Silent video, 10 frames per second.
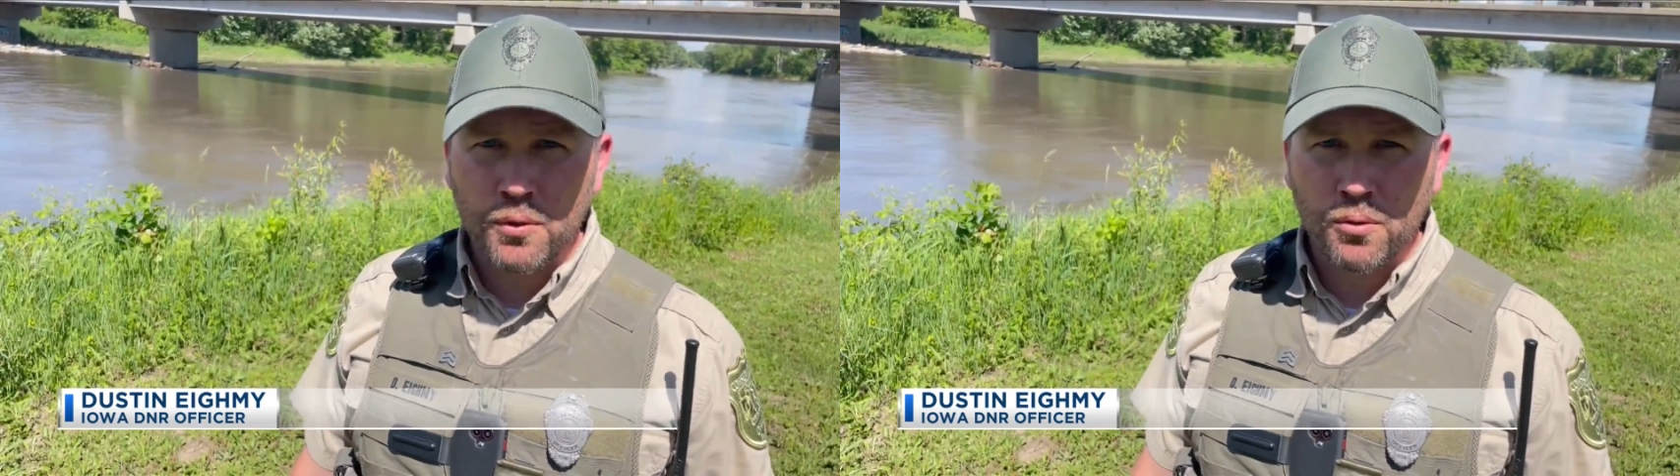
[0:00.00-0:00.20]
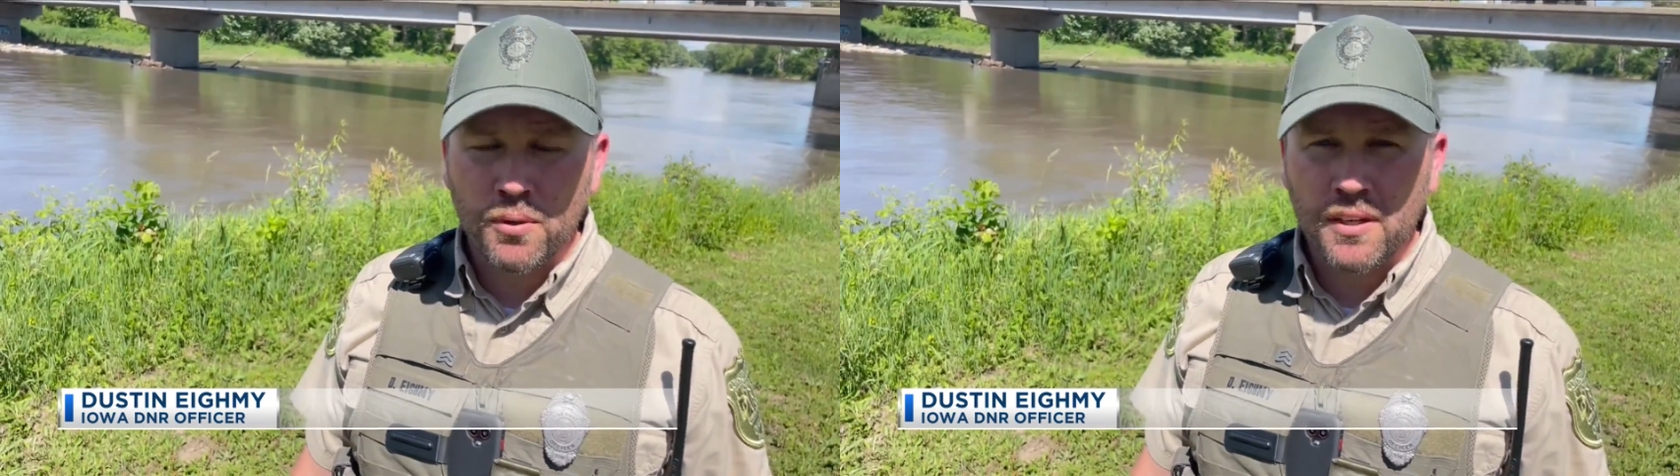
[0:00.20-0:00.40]

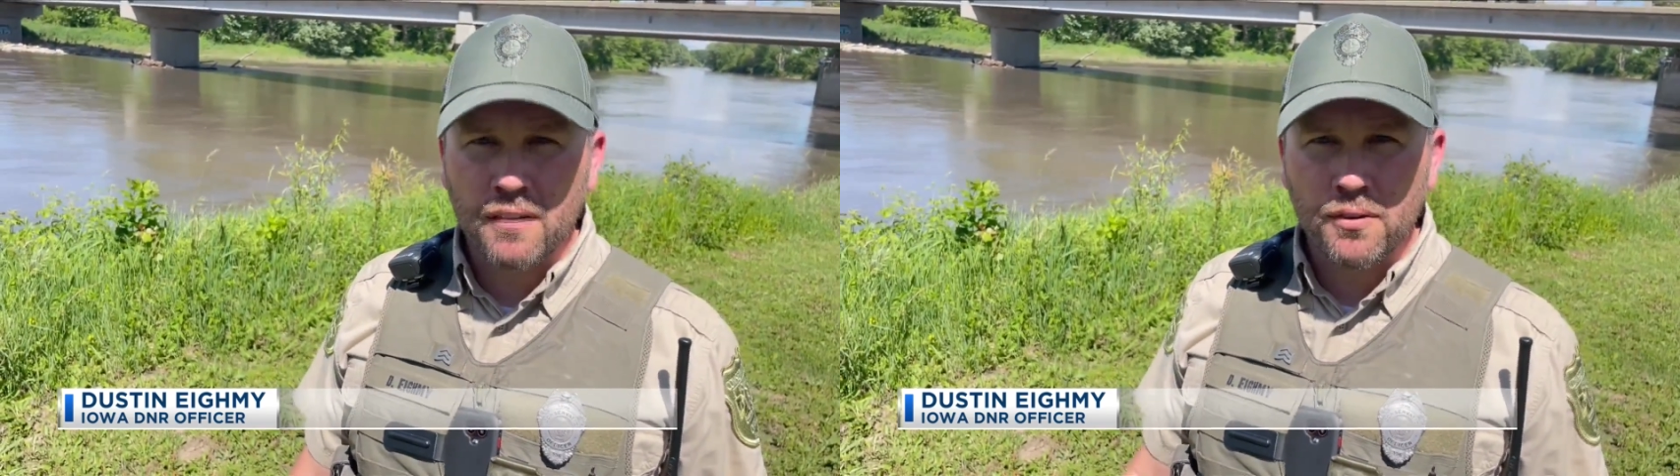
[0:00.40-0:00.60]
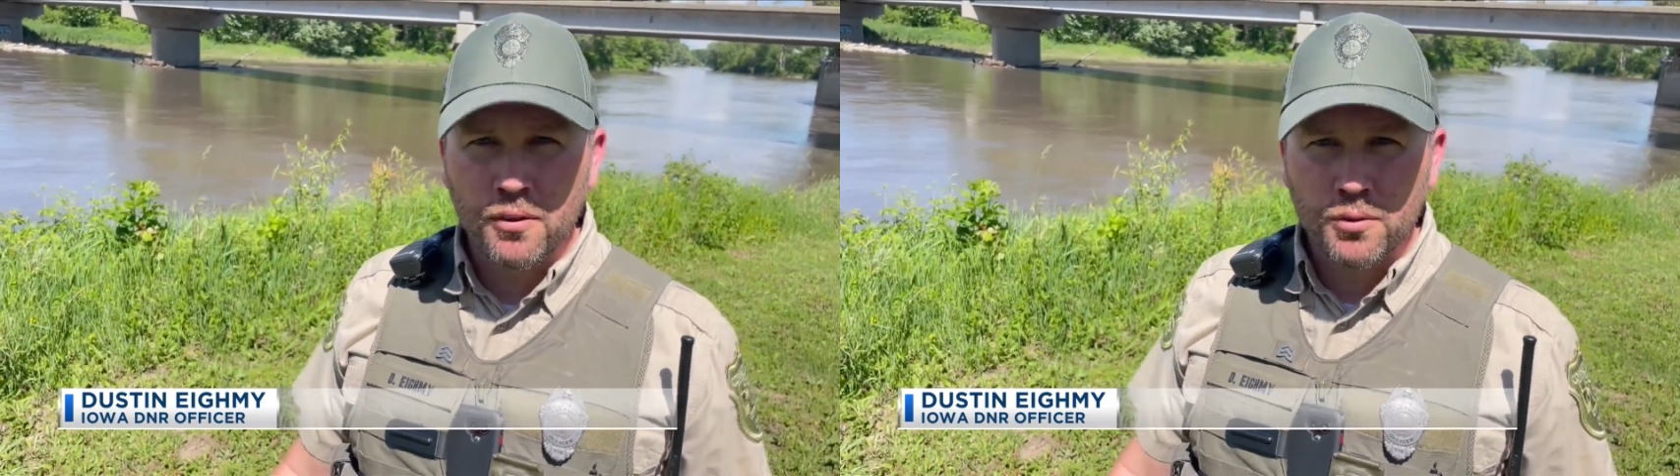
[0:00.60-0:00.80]
we'll
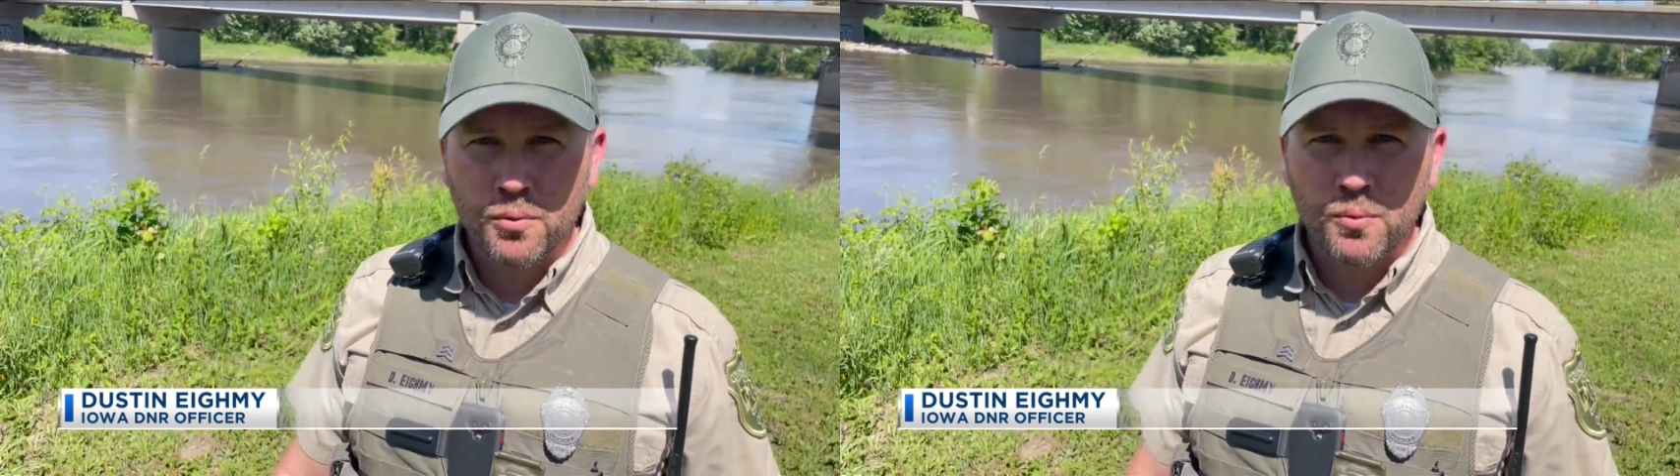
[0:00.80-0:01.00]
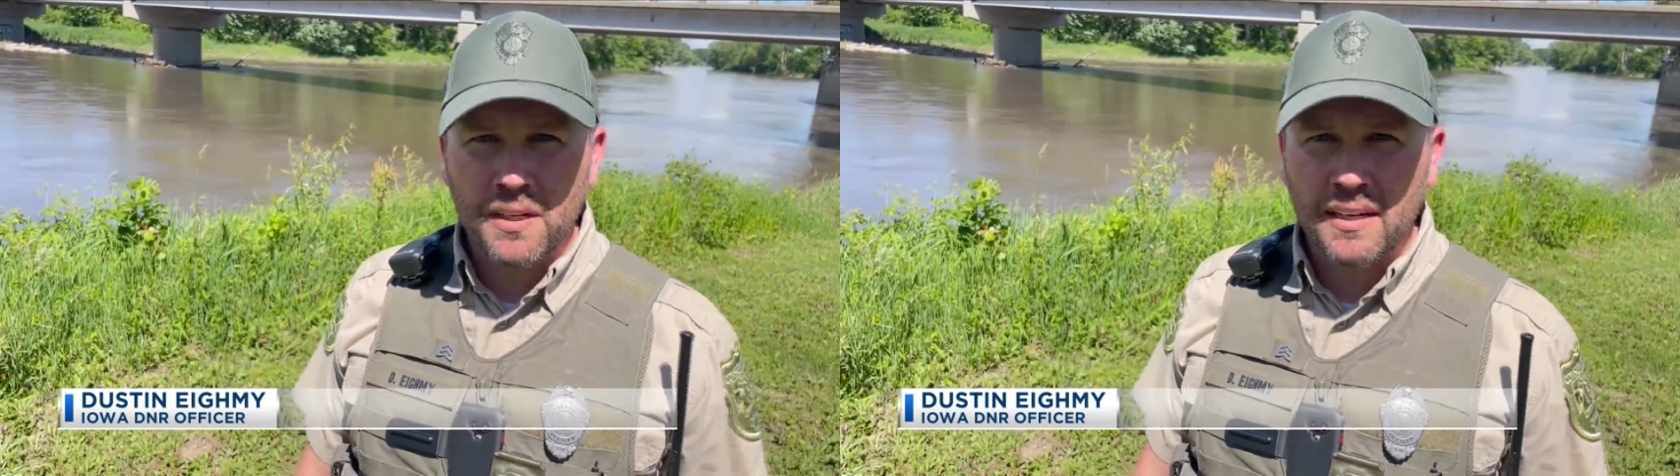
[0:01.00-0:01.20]
recover those
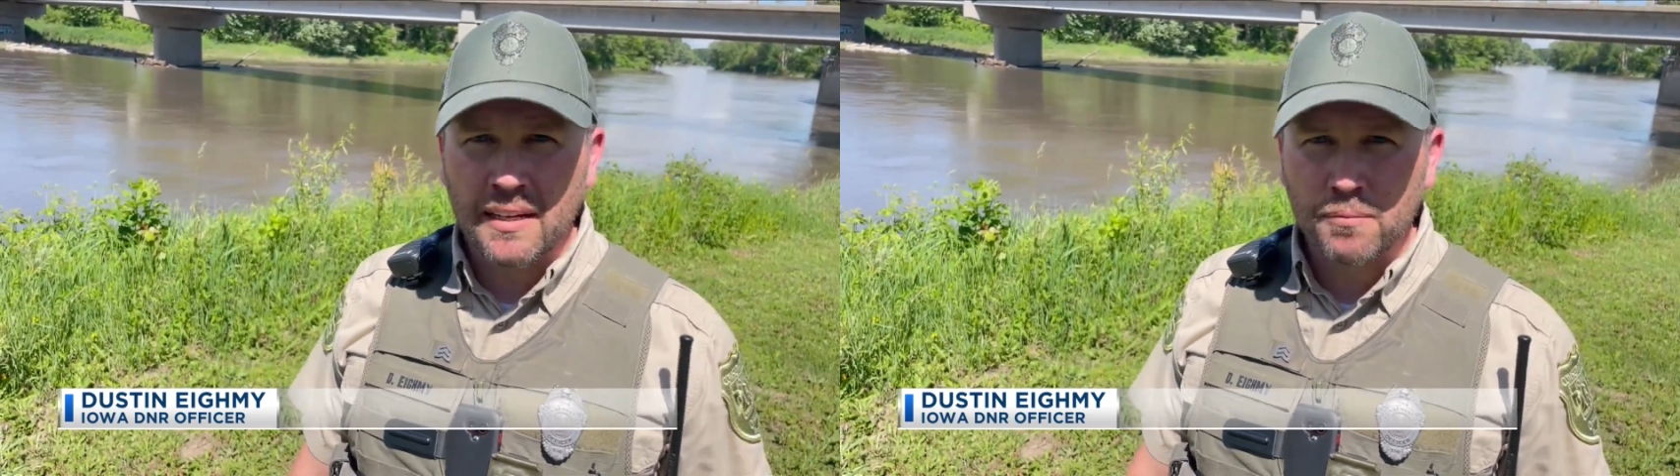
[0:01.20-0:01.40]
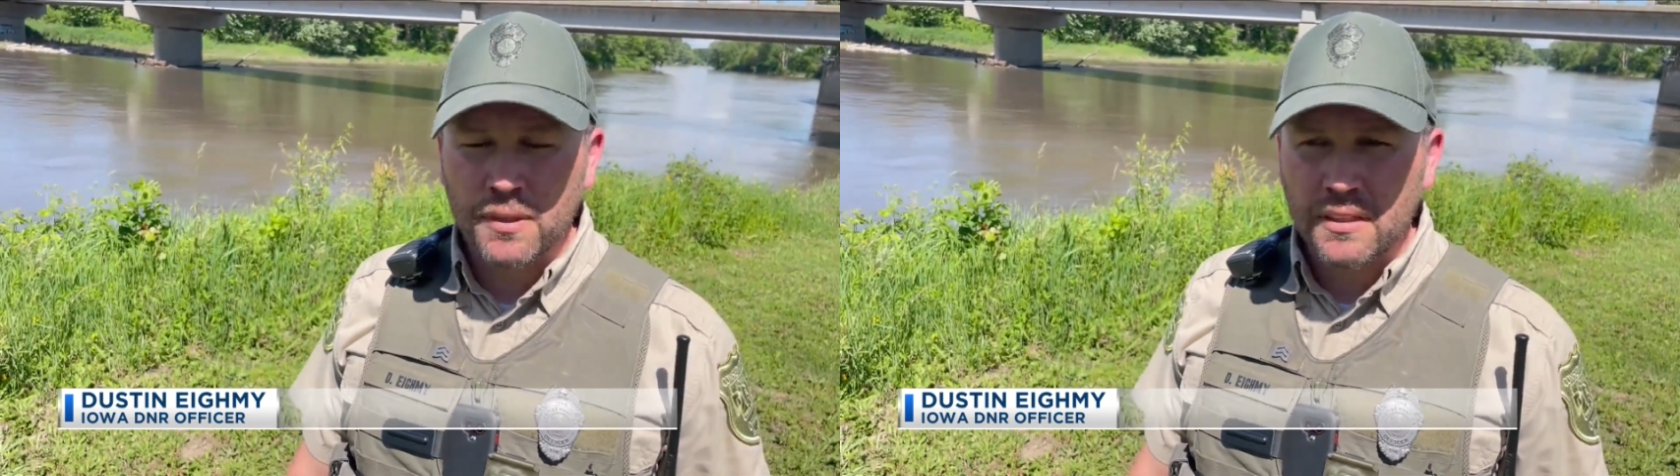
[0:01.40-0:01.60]
when we can.